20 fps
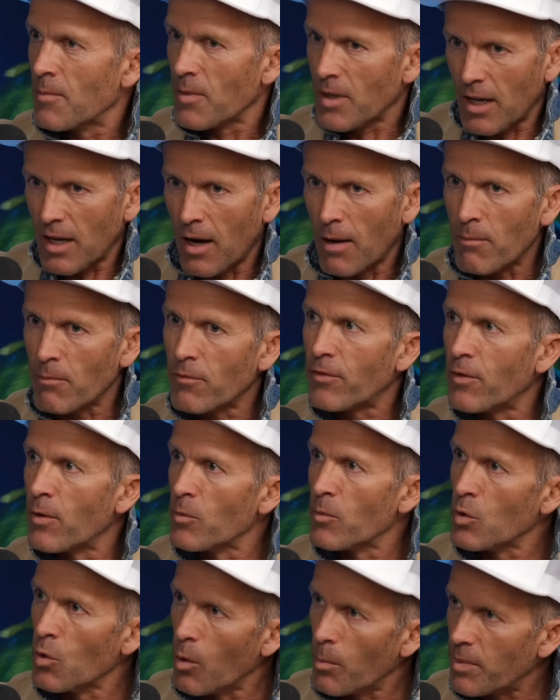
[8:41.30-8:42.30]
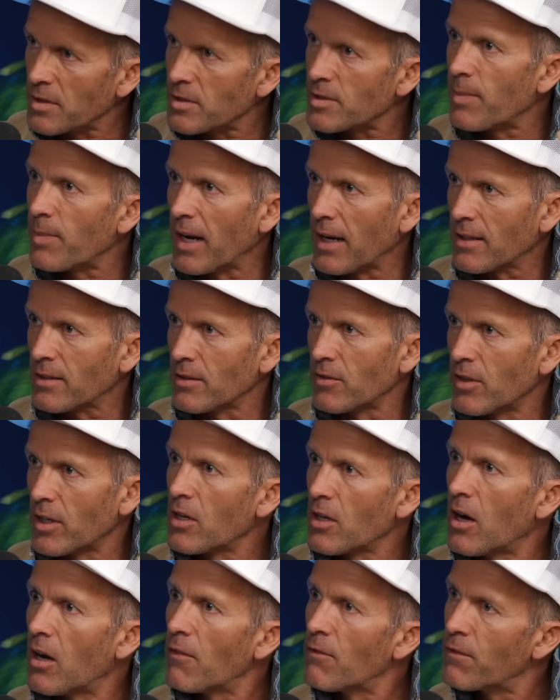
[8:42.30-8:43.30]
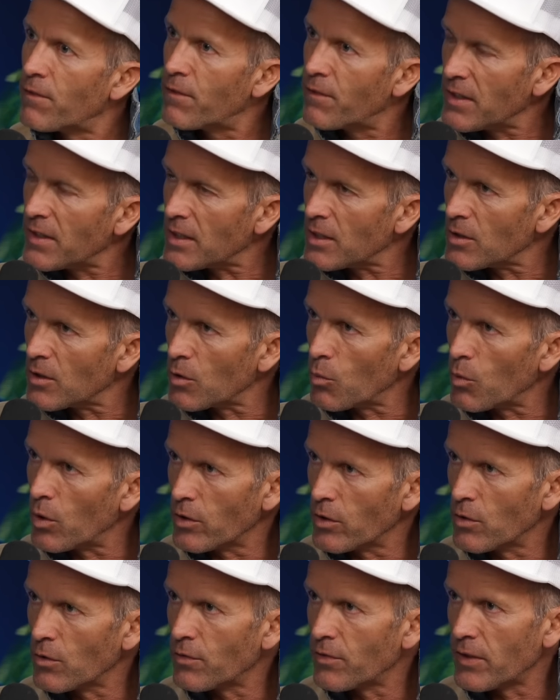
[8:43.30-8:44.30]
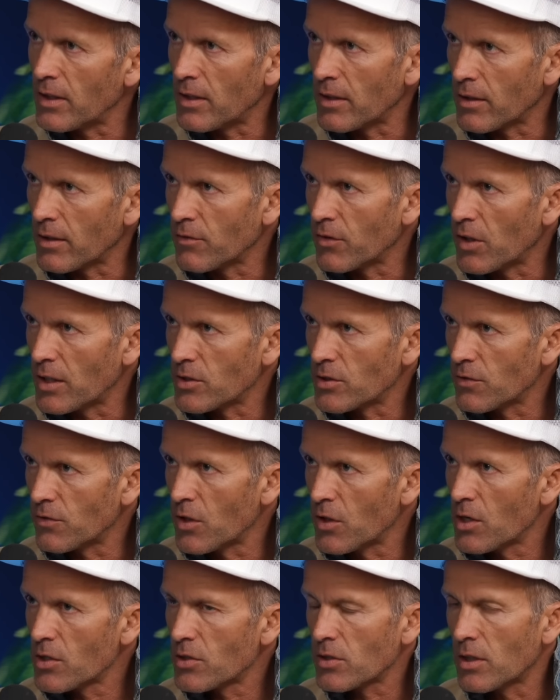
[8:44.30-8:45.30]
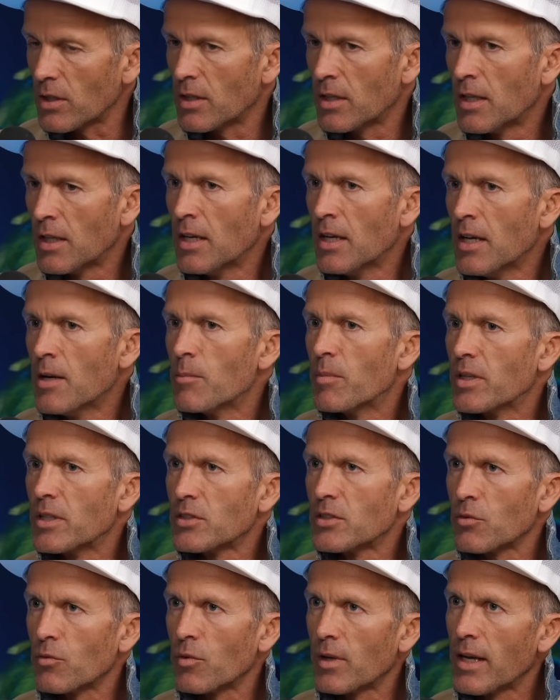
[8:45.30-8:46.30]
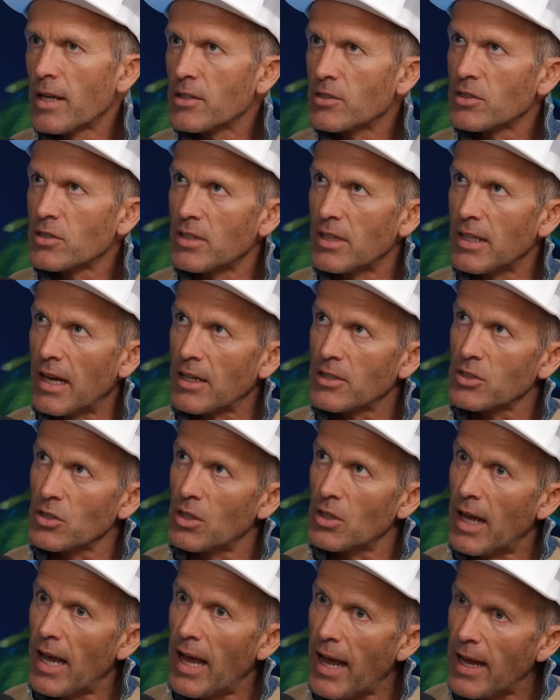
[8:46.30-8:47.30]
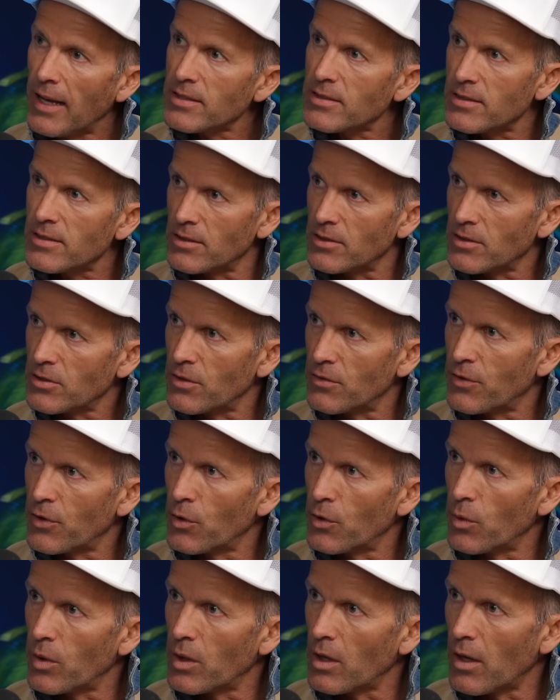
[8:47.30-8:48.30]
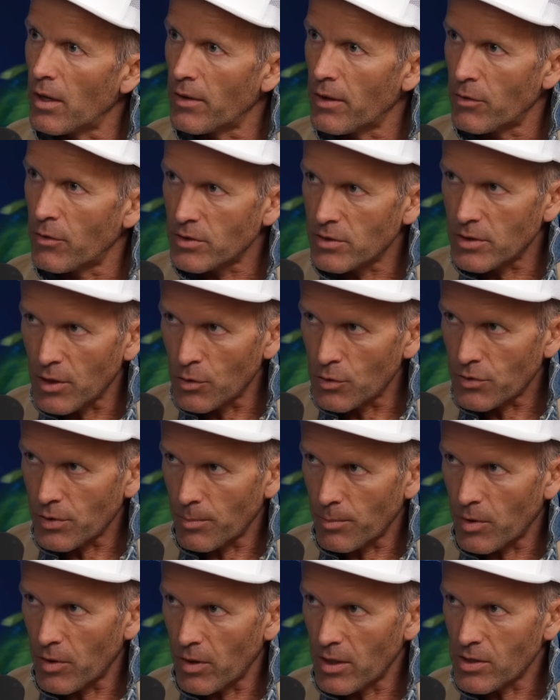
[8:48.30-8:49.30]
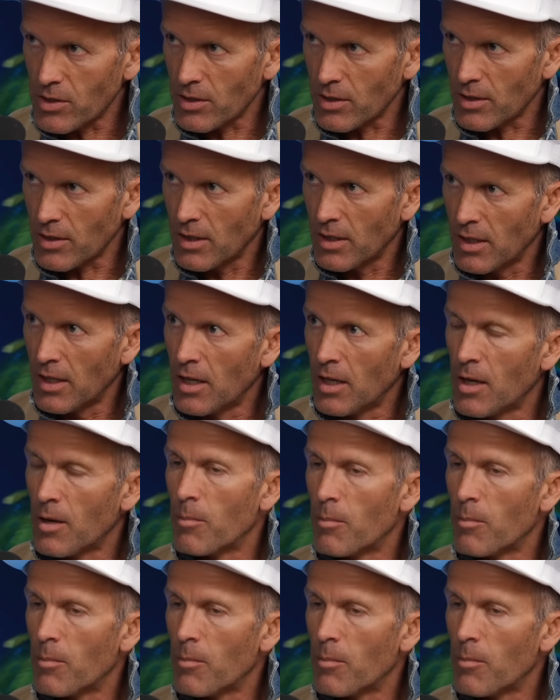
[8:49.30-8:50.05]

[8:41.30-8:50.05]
come from your perspective. I can't feel what you're feeling and vice versa. Mm -hmm. But as it relates to the actual essence of who we are, there is no separation. Mm-hmm.